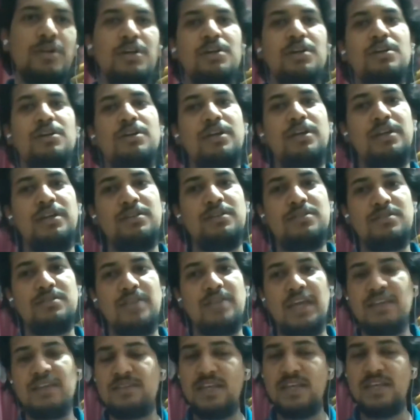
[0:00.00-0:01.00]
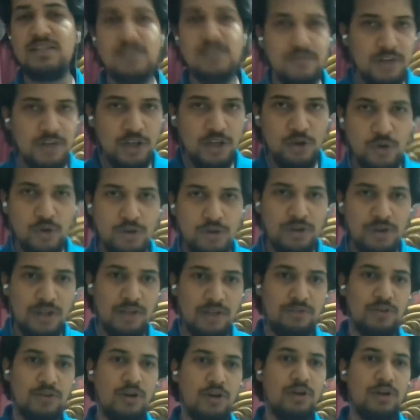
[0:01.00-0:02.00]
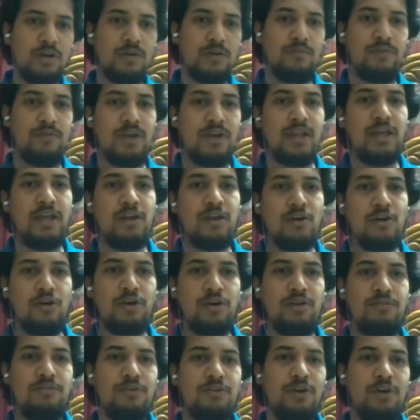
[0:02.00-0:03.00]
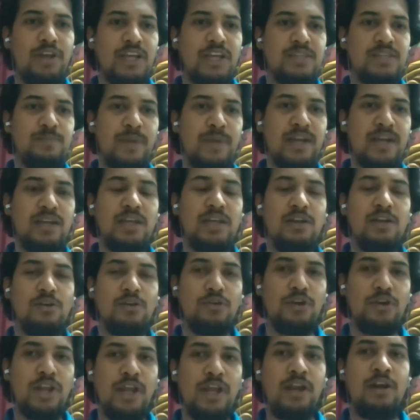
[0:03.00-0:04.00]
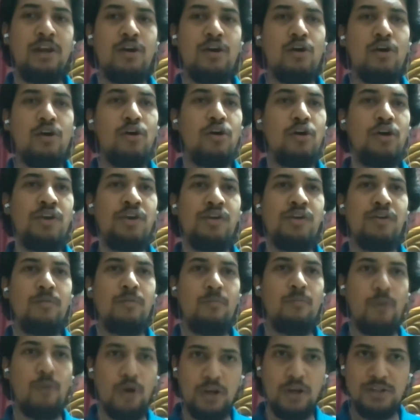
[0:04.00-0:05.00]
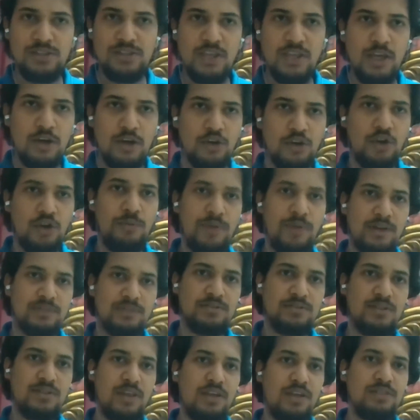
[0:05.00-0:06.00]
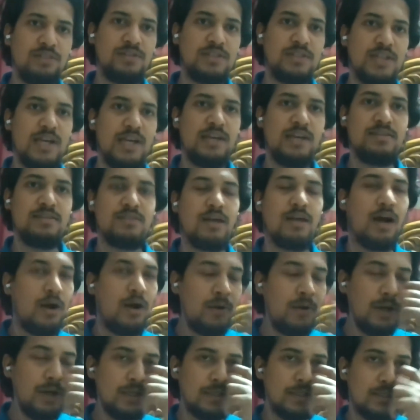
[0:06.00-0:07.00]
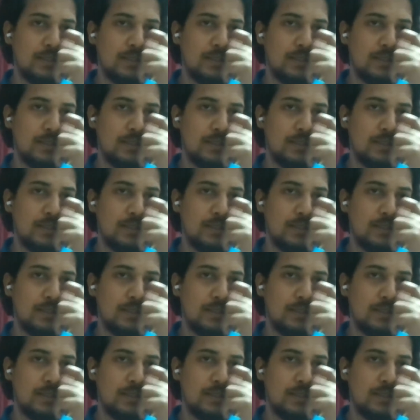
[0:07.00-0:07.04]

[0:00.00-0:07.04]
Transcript: It's extensively good if you're willing or if you're expecting to read on policy economics, things such as how does